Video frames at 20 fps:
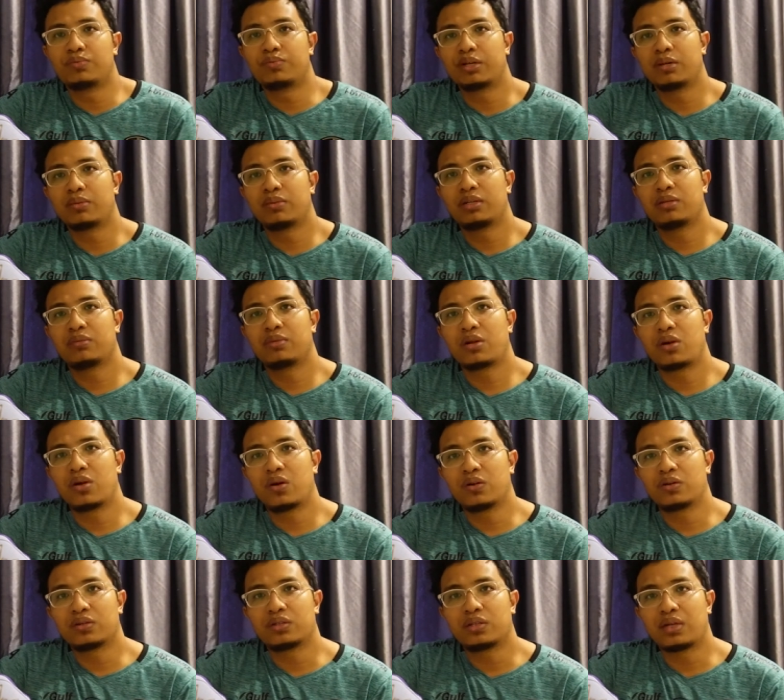primarily
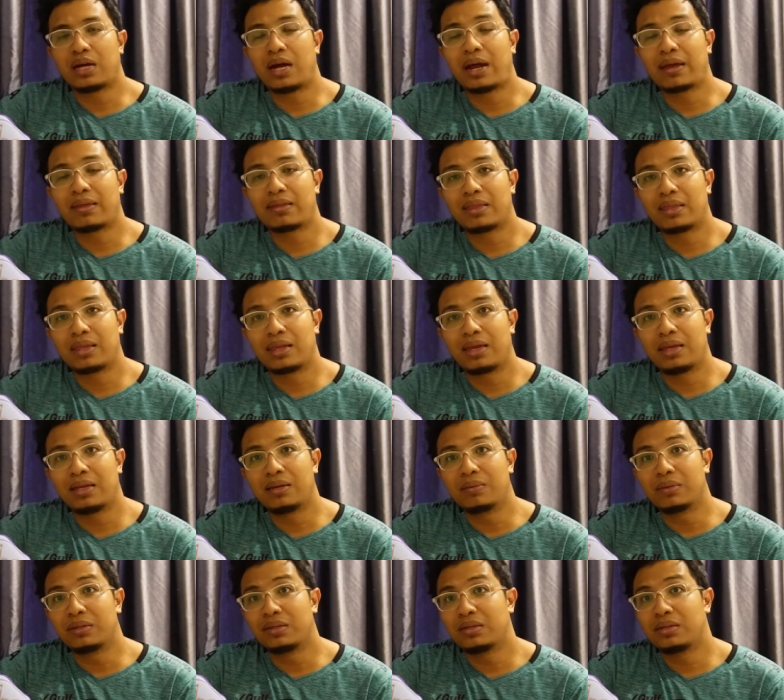because I think the
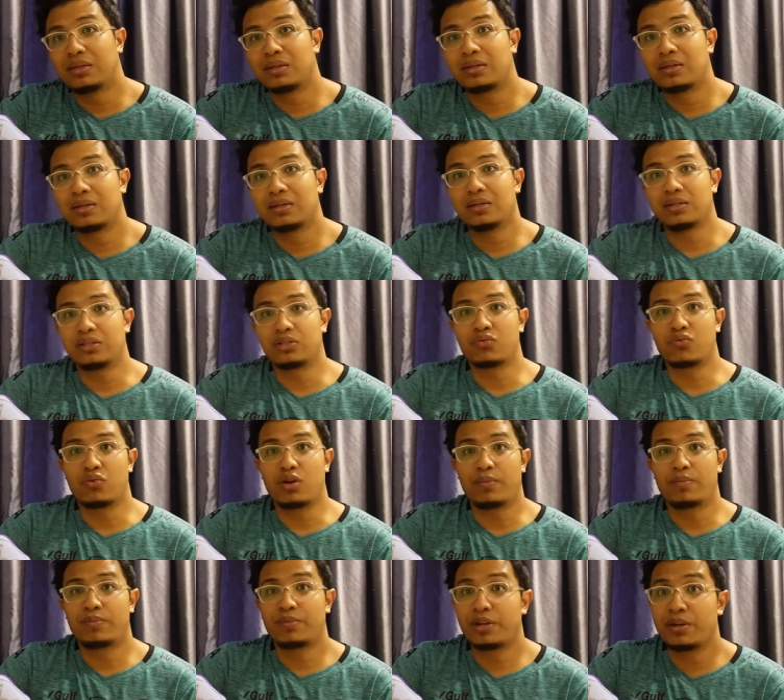material is quite
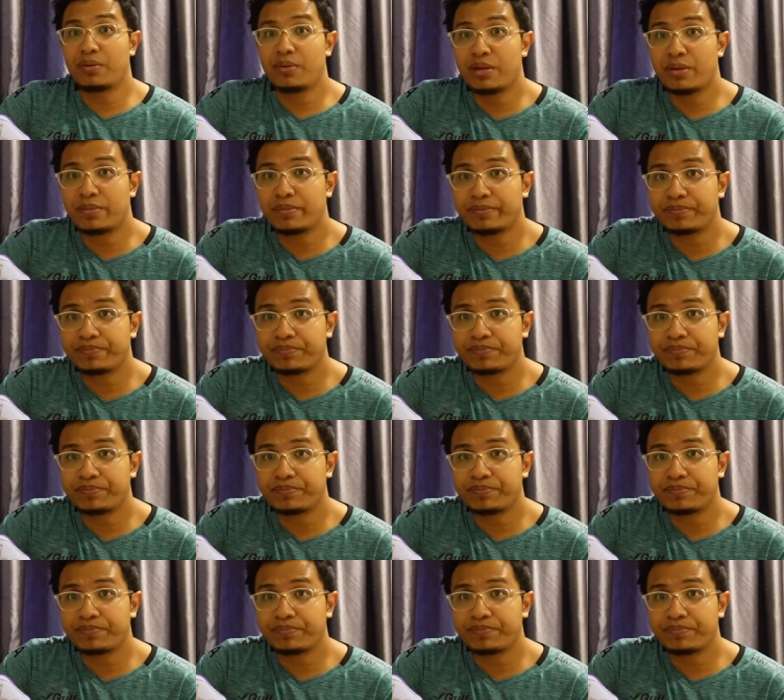premium.